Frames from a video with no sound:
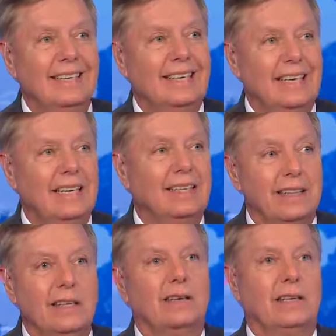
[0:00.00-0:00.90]
And it
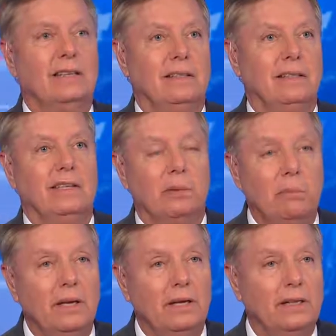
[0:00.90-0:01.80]
literally took a
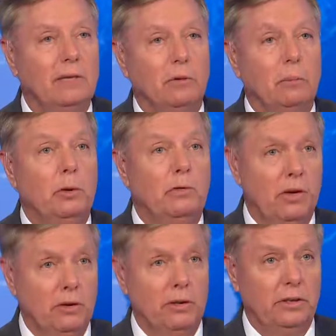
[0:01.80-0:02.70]
minute. Then we moved
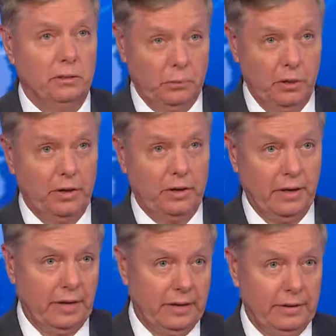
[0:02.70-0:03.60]
on to whether or
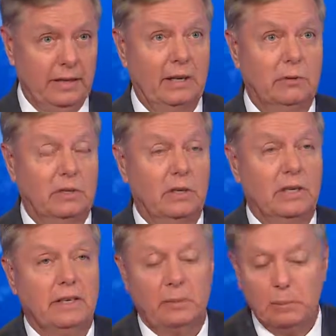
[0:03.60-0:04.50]
not I was going to
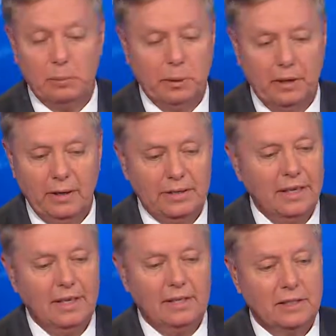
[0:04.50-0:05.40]
give him the putt.
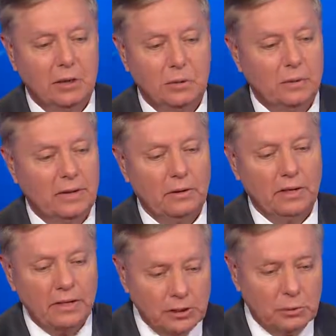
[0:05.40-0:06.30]
So
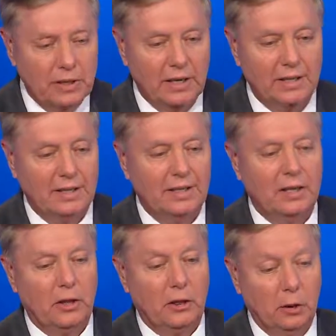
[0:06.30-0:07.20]
here's what I think.
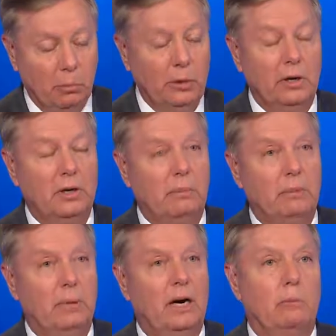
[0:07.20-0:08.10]
The book by
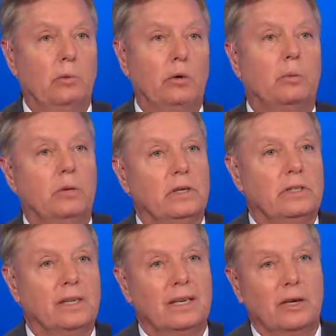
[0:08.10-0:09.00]
Bob Woodward
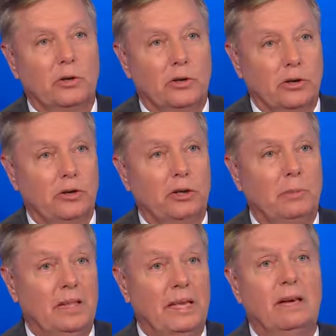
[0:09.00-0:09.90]
is not going to
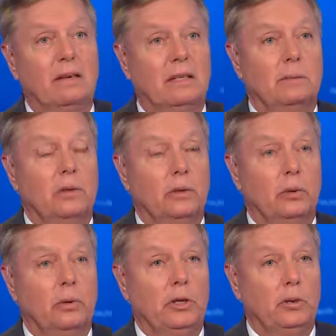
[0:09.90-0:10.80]
determine the outcome of the
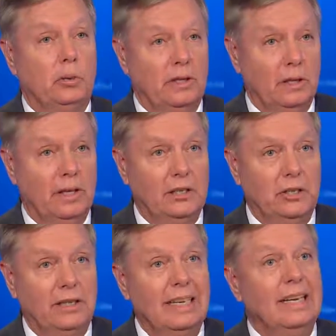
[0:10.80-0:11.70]
2020
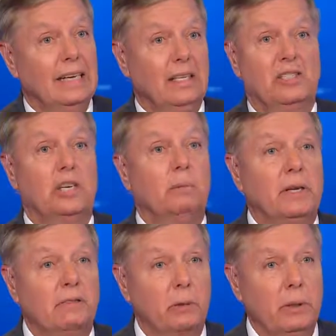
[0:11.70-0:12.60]
election. It's
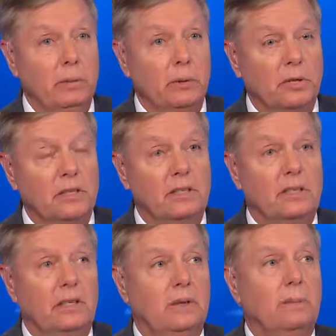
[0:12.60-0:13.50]
something for people to
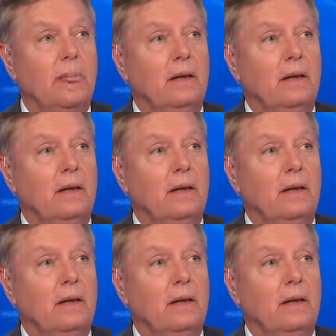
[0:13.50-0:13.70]
consider.